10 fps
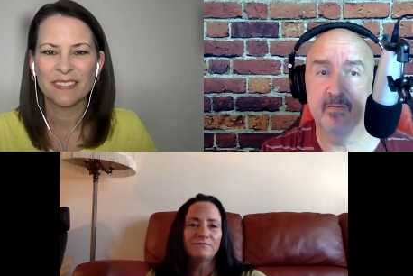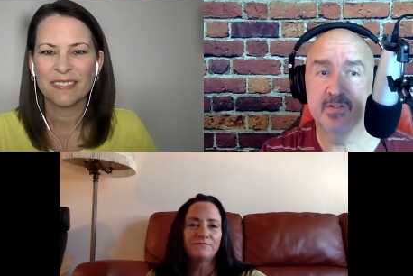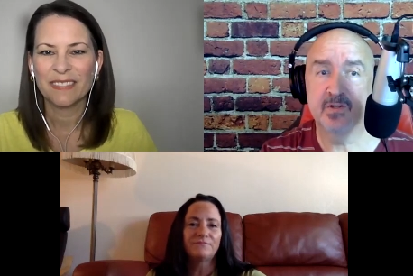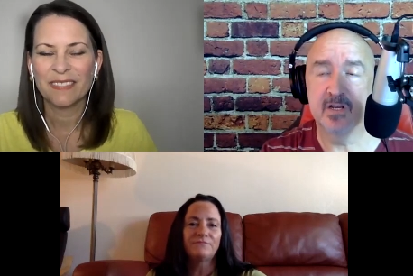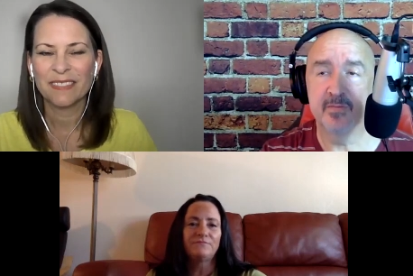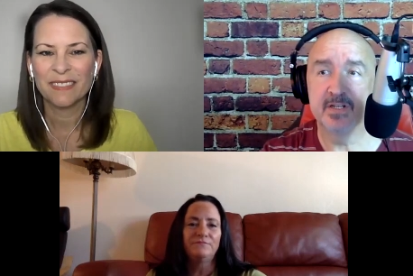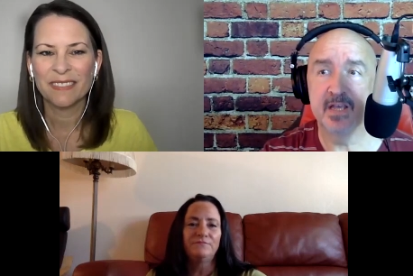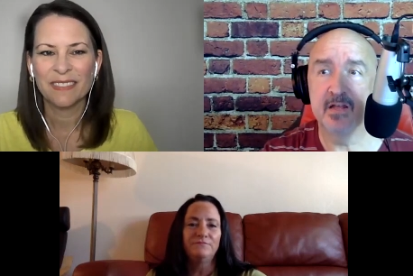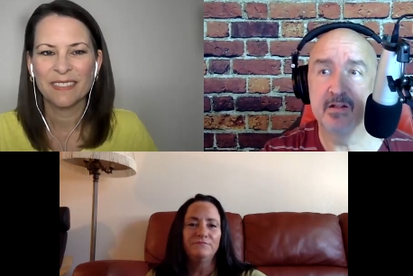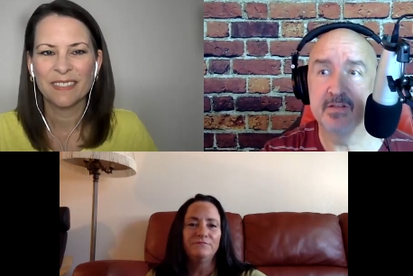Speaker 1: starting to put
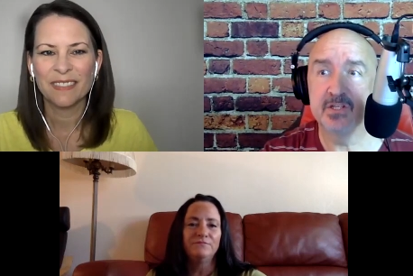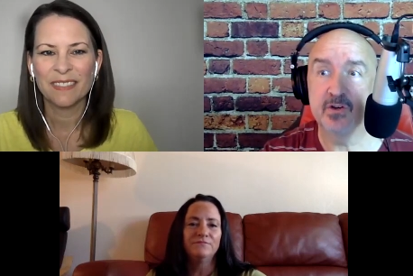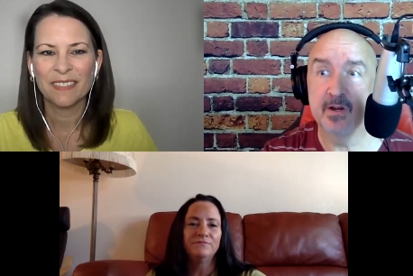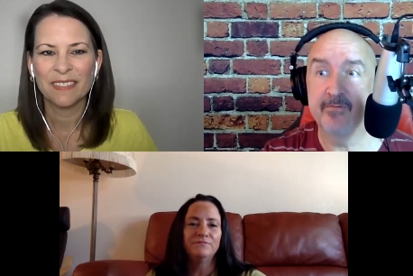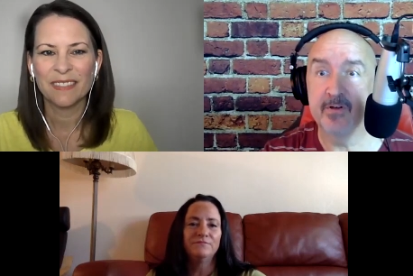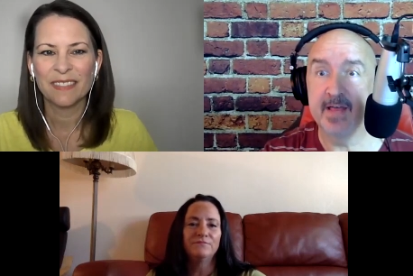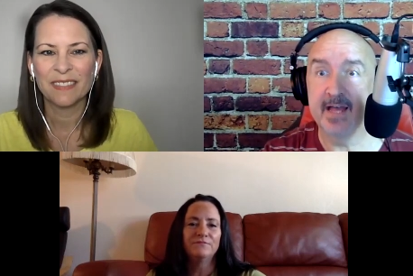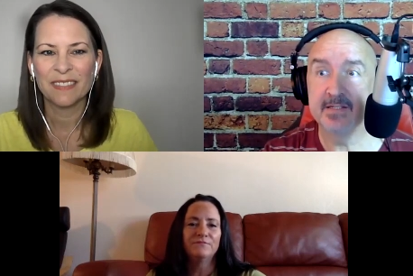together the script for that